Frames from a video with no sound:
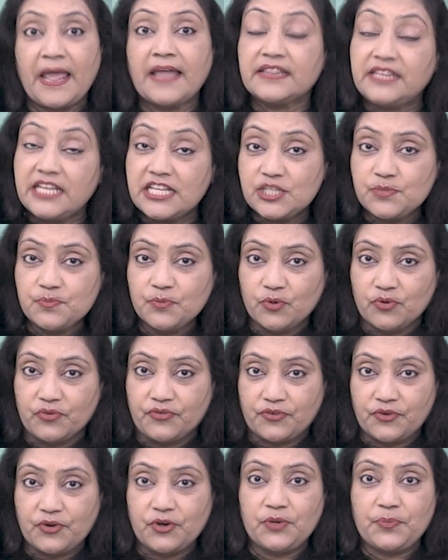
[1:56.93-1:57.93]
This
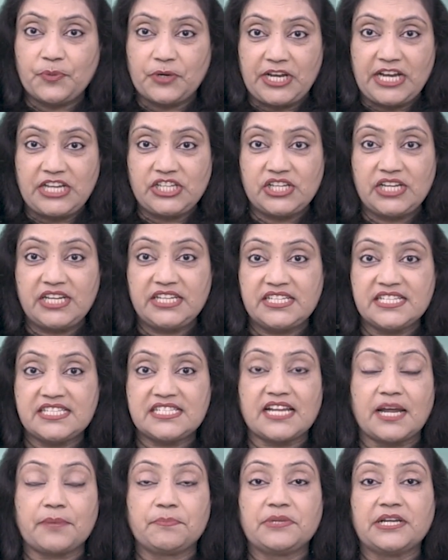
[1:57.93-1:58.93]
move could potentially
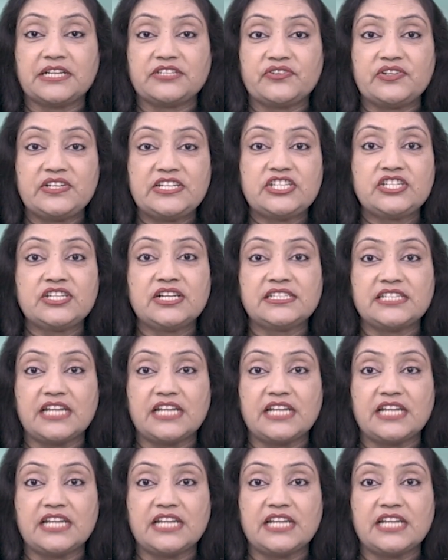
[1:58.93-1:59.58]
disrupt the traditional